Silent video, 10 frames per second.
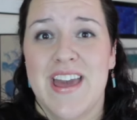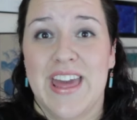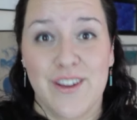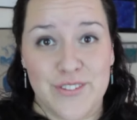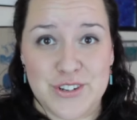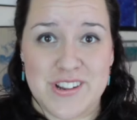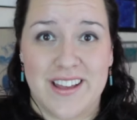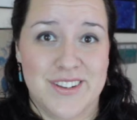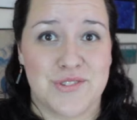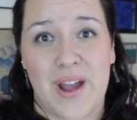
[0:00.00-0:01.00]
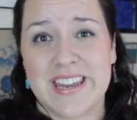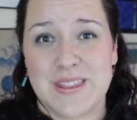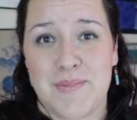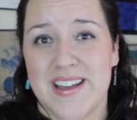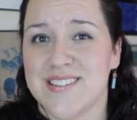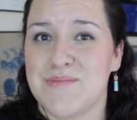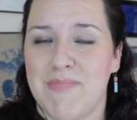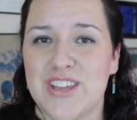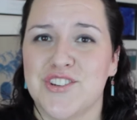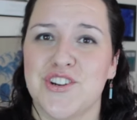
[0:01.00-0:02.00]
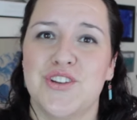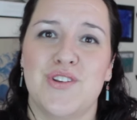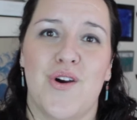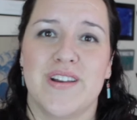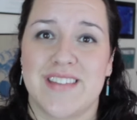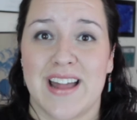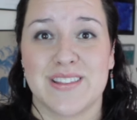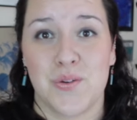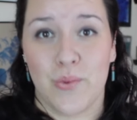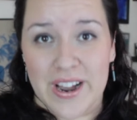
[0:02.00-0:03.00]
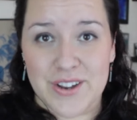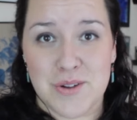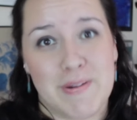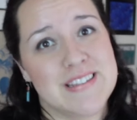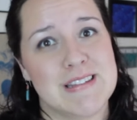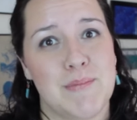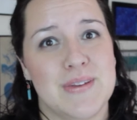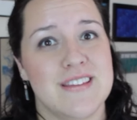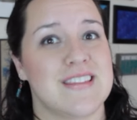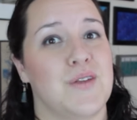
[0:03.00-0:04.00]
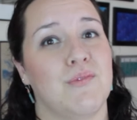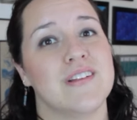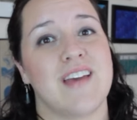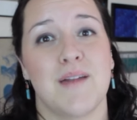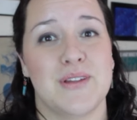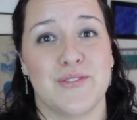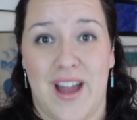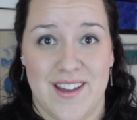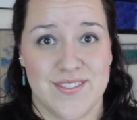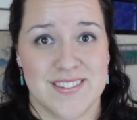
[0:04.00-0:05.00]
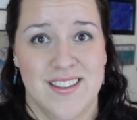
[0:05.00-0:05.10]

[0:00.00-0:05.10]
if your child is riding the bus, make sure you know exactly where your bus stop is and what time it arrives.